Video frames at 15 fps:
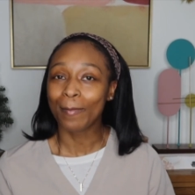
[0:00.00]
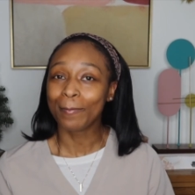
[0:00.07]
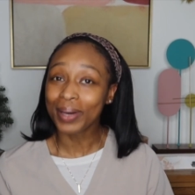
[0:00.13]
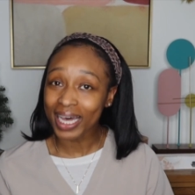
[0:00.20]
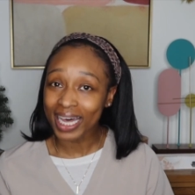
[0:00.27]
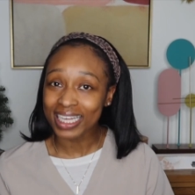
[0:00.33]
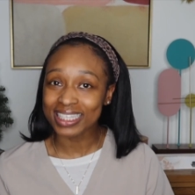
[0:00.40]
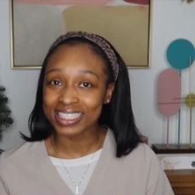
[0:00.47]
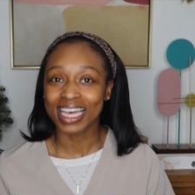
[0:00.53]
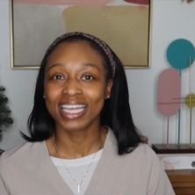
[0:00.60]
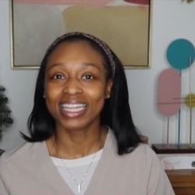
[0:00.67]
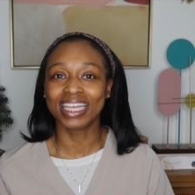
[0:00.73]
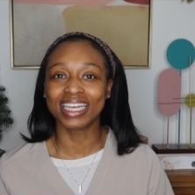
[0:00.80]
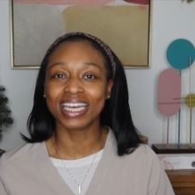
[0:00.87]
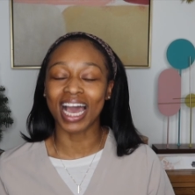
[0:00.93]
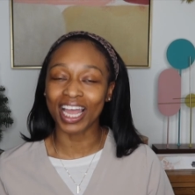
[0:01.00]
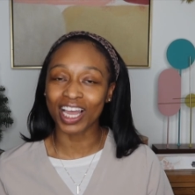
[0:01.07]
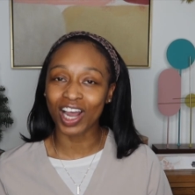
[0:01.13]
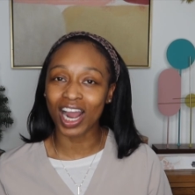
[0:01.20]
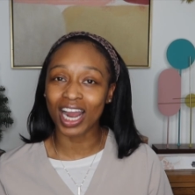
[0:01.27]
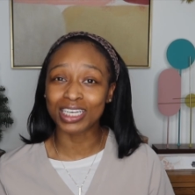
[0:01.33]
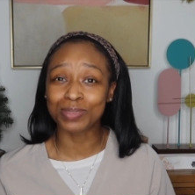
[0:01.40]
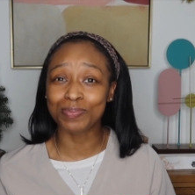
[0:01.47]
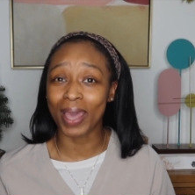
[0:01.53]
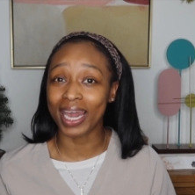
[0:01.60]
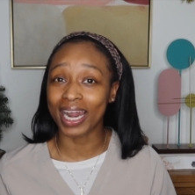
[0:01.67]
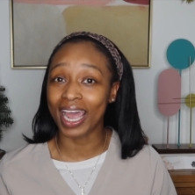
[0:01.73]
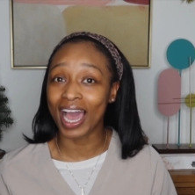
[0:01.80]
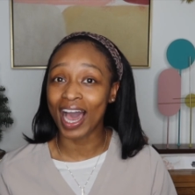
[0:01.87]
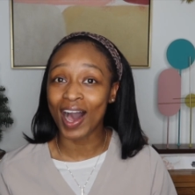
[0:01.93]
but the night guards
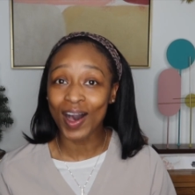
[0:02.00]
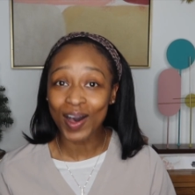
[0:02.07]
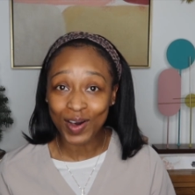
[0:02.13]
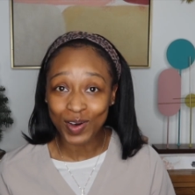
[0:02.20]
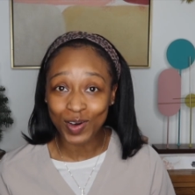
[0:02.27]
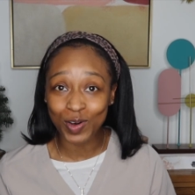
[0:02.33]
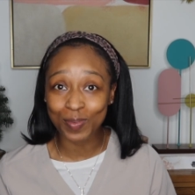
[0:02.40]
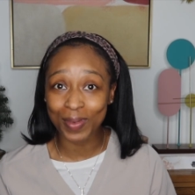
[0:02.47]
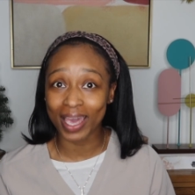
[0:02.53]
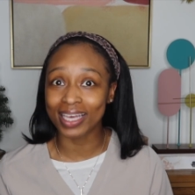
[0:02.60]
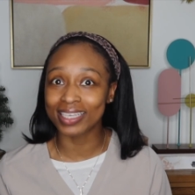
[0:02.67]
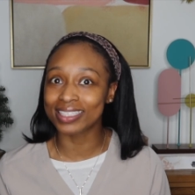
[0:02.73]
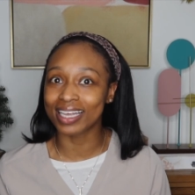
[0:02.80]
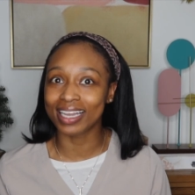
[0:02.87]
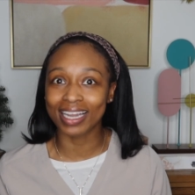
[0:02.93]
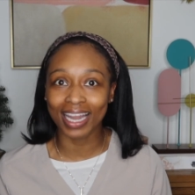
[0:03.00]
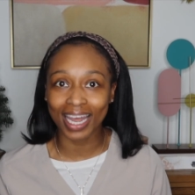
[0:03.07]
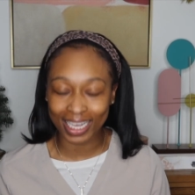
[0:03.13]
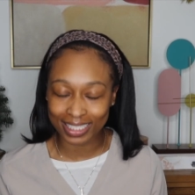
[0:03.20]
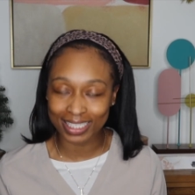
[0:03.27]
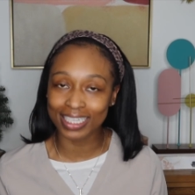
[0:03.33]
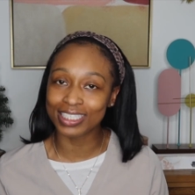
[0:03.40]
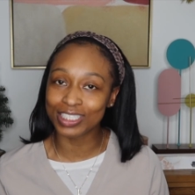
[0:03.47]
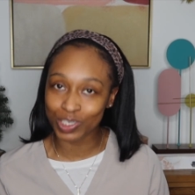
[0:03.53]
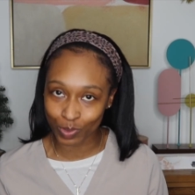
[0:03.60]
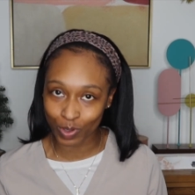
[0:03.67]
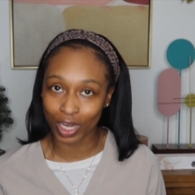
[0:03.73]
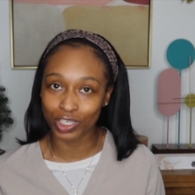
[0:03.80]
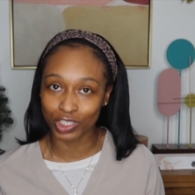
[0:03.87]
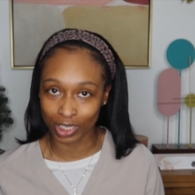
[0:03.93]
made at home is less than
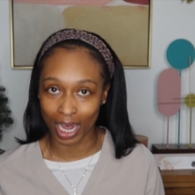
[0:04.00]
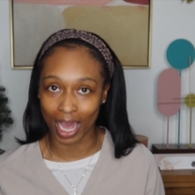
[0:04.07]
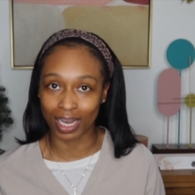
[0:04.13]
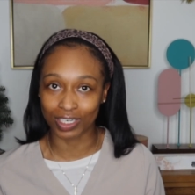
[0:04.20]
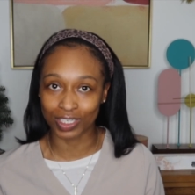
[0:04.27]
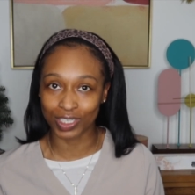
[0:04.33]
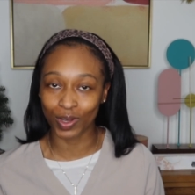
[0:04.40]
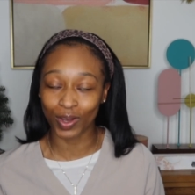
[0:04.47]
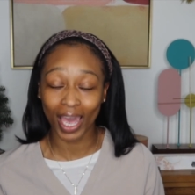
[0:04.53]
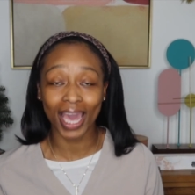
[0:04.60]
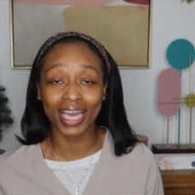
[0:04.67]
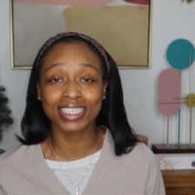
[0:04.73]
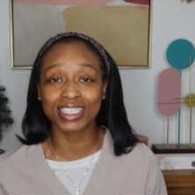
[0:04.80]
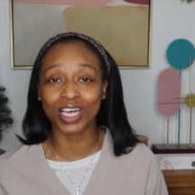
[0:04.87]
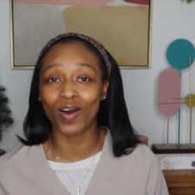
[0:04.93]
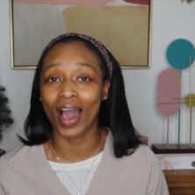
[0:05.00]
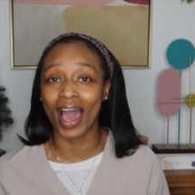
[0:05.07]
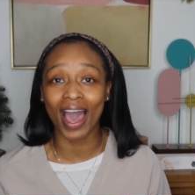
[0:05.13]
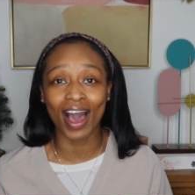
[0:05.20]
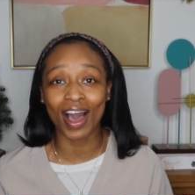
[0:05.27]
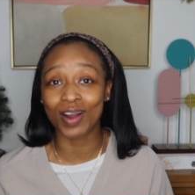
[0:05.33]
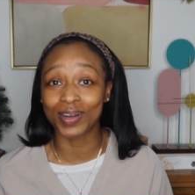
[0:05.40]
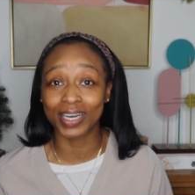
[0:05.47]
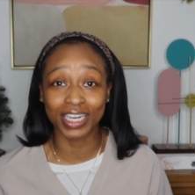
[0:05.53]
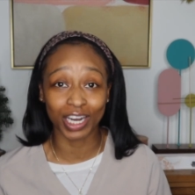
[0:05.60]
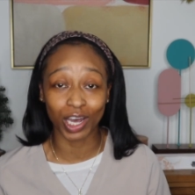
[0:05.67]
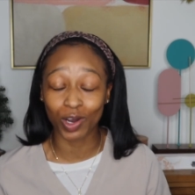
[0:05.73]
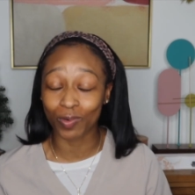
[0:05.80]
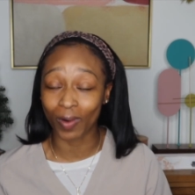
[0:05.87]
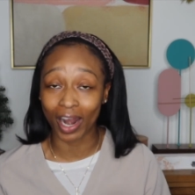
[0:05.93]
$200, okay? So I already
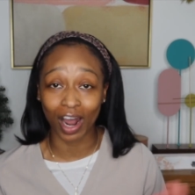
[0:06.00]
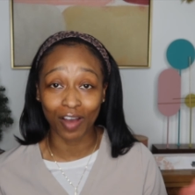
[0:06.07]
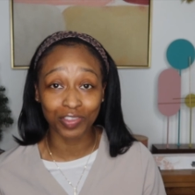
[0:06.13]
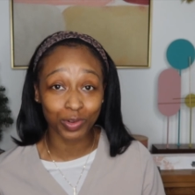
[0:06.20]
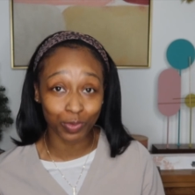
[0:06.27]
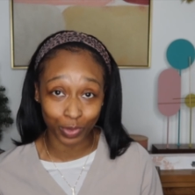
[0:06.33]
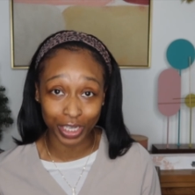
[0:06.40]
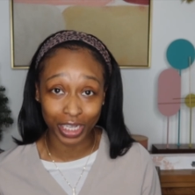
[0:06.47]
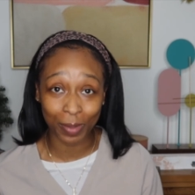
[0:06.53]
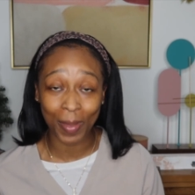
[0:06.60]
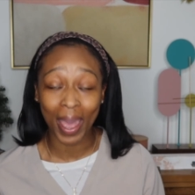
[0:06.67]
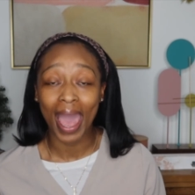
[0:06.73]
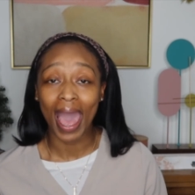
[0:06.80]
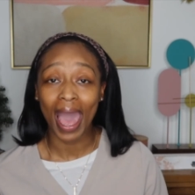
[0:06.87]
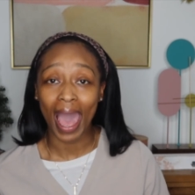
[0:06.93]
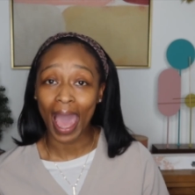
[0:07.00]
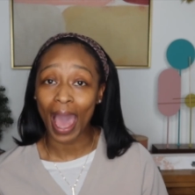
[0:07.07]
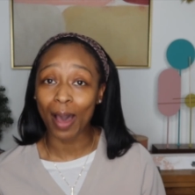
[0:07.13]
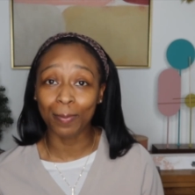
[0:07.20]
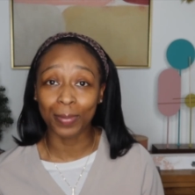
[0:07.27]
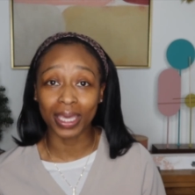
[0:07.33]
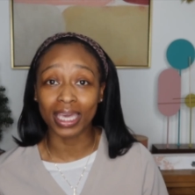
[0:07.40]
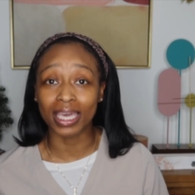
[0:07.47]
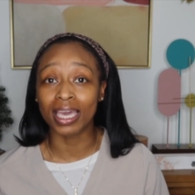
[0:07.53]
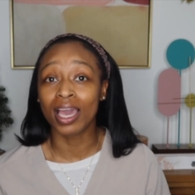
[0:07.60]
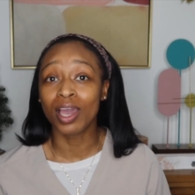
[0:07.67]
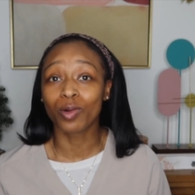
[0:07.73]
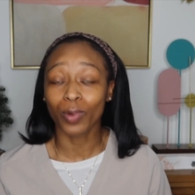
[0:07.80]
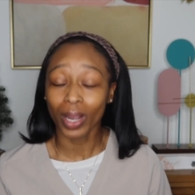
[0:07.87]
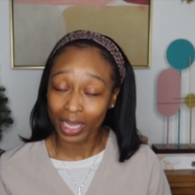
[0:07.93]
know right off the rip, I'll
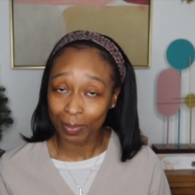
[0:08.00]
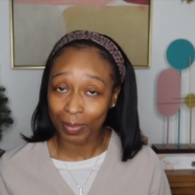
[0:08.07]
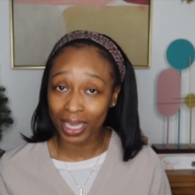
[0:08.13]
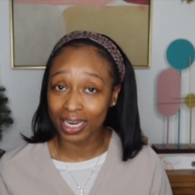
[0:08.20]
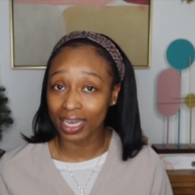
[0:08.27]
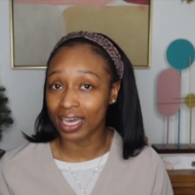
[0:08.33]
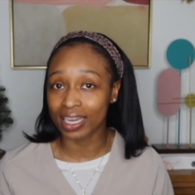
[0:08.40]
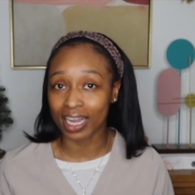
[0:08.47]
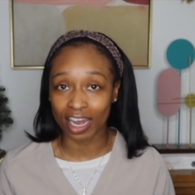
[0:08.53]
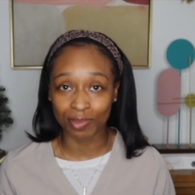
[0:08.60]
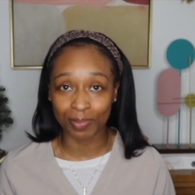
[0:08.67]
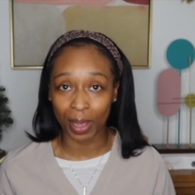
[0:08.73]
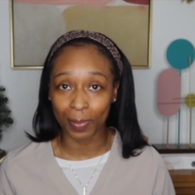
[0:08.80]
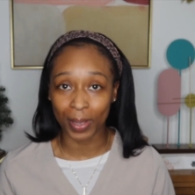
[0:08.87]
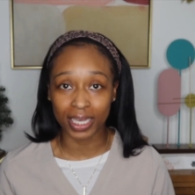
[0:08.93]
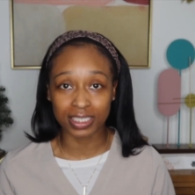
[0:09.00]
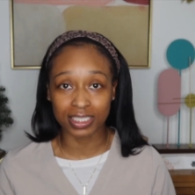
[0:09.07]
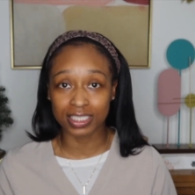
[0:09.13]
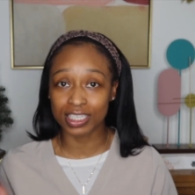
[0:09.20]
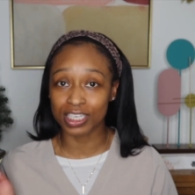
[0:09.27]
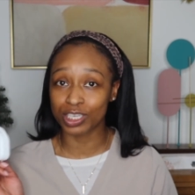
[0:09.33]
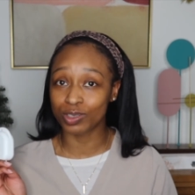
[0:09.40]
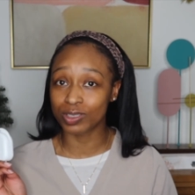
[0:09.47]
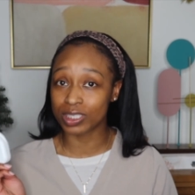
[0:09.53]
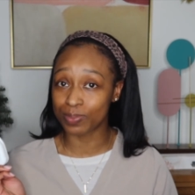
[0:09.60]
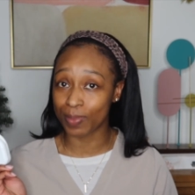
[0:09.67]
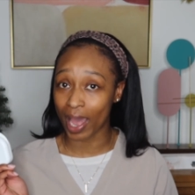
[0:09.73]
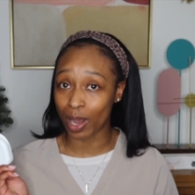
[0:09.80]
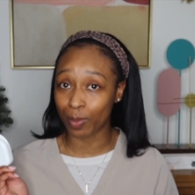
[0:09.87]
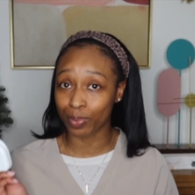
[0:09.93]
be recommending a lot of my patients to use
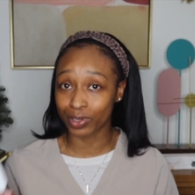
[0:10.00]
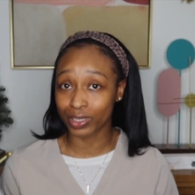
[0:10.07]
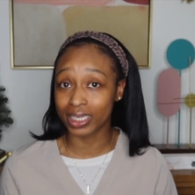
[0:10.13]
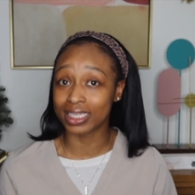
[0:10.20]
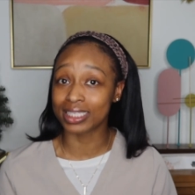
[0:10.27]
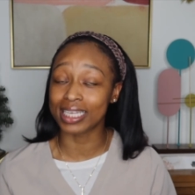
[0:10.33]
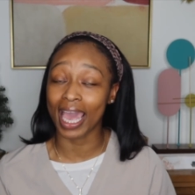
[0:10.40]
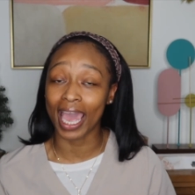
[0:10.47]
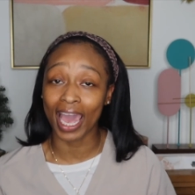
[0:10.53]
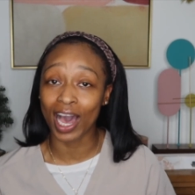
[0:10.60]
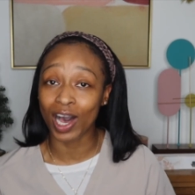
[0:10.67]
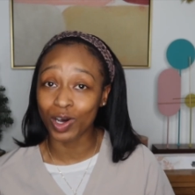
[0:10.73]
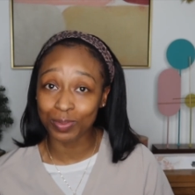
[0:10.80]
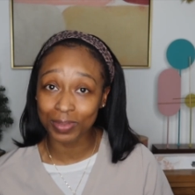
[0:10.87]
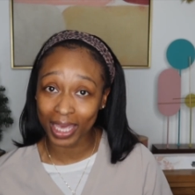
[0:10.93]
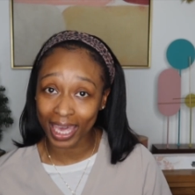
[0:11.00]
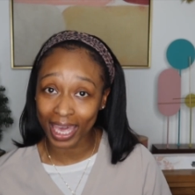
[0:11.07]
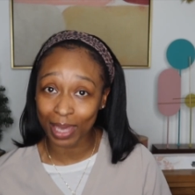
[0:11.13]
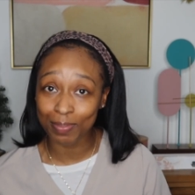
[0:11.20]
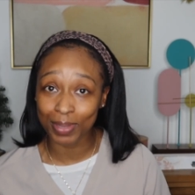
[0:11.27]
Smile Brilliant's at home kit